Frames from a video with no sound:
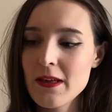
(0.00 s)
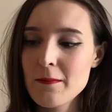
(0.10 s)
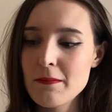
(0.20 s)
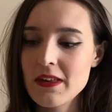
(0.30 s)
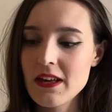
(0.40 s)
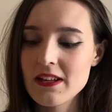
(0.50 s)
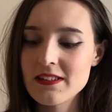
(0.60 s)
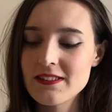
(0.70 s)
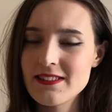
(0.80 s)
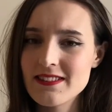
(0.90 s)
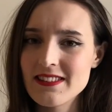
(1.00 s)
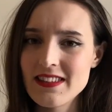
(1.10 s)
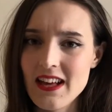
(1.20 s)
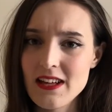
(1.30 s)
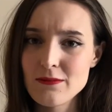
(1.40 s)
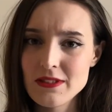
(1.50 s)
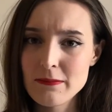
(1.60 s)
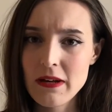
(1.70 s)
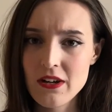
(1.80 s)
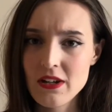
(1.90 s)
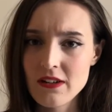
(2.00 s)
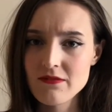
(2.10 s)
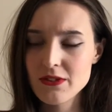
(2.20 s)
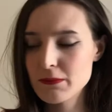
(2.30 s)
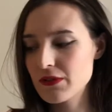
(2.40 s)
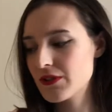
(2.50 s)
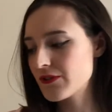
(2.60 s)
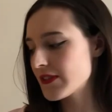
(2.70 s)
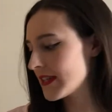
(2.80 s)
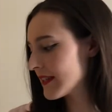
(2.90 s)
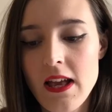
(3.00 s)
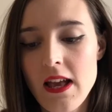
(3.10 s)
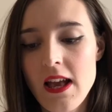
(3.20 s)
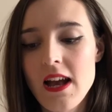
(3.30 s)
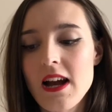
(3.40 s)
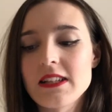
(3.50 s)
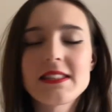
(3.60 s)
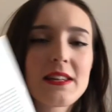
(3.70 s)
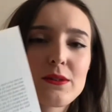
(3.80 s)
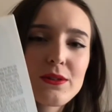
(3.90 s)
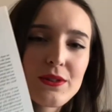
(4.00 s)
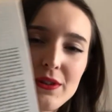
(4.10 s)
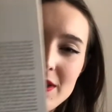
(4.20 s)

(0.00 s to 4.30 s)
because yeah, it was a bit uncomfortable to read. I'd say also that